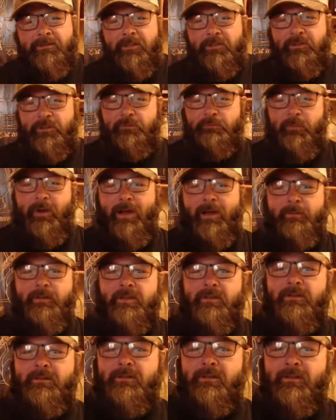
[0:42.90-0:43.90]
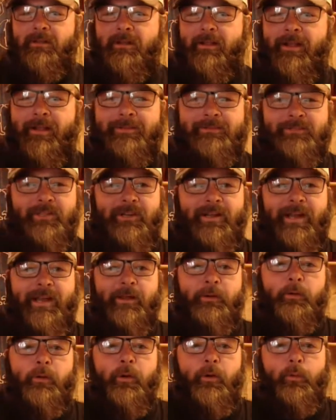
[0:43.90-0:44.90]
This is Bobby, and
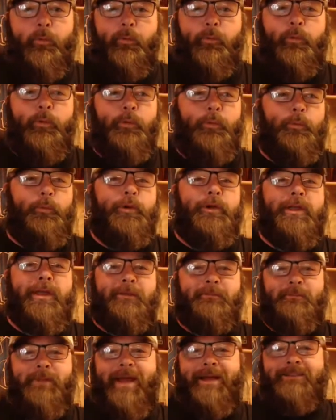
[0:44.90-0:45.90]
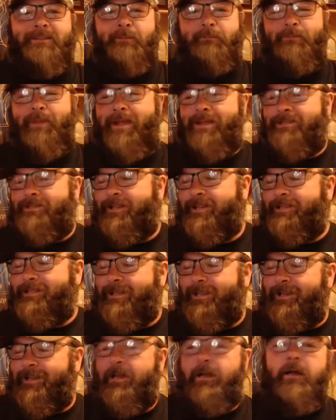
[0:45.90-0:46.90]
tonight we're getting back to
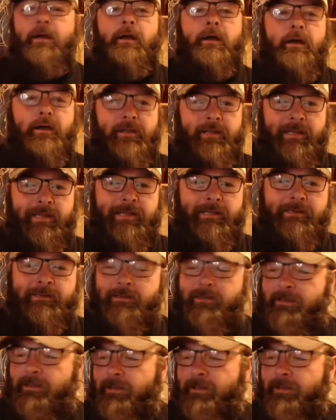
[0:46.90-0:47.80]
basics again.